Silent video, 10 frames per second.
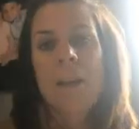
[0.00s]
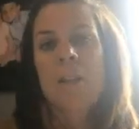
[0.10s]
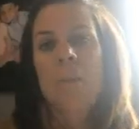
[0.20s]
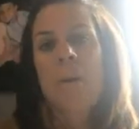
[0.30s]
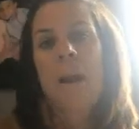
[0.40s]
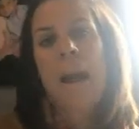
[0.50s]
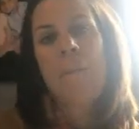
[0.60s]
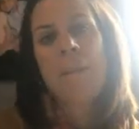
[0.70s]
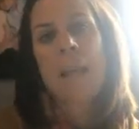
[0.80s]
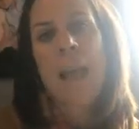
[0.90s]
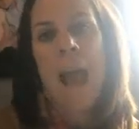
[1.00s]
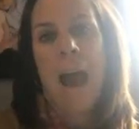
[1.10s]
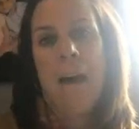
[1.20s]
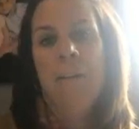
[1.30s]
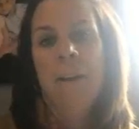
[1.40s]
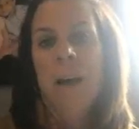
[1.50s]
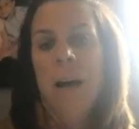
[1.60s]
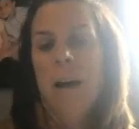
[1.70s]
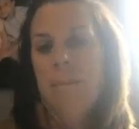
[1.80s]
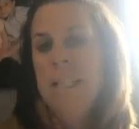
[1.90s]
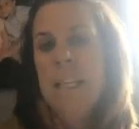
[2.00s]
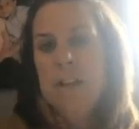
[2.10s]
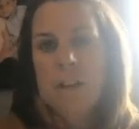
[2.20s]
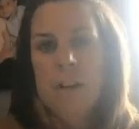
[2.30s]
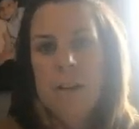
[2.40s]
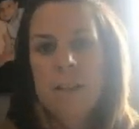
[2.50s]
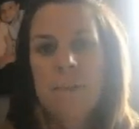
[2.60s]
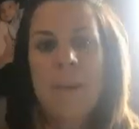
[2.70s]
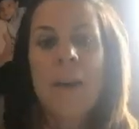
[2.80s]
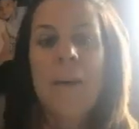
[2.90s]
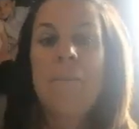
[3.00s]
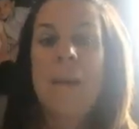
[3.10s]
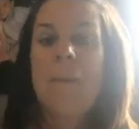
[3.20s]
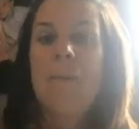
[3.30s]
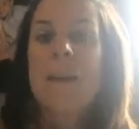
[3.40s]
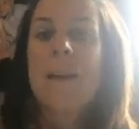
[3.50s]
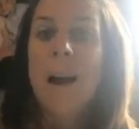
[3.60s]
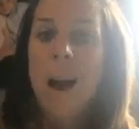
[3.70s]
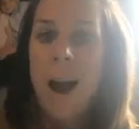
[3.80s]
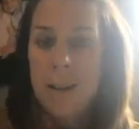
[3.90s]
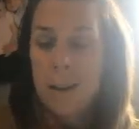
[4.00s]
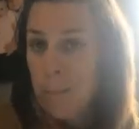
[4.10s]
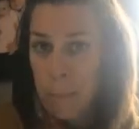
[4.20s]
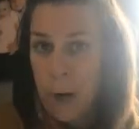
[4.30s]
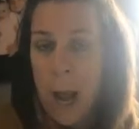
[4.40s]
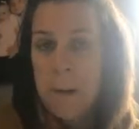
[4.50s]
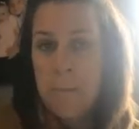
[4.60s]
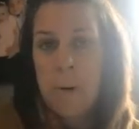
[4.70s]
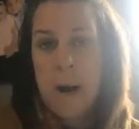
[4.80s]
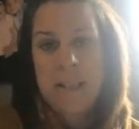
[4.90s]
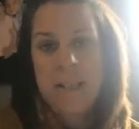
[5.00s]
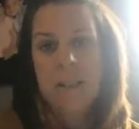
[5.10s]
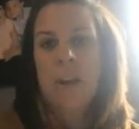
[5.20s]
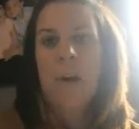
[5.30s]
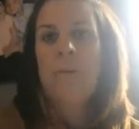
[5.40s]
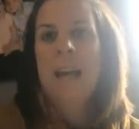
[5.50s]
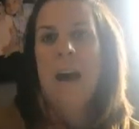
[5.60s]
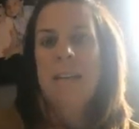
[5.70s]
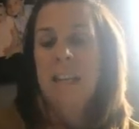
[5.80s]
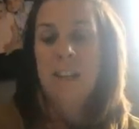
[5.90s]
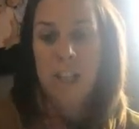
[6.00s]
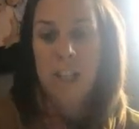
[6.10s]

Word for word: So perhaps I have um, t-shirts. Maybe cot- cotton prices go down and get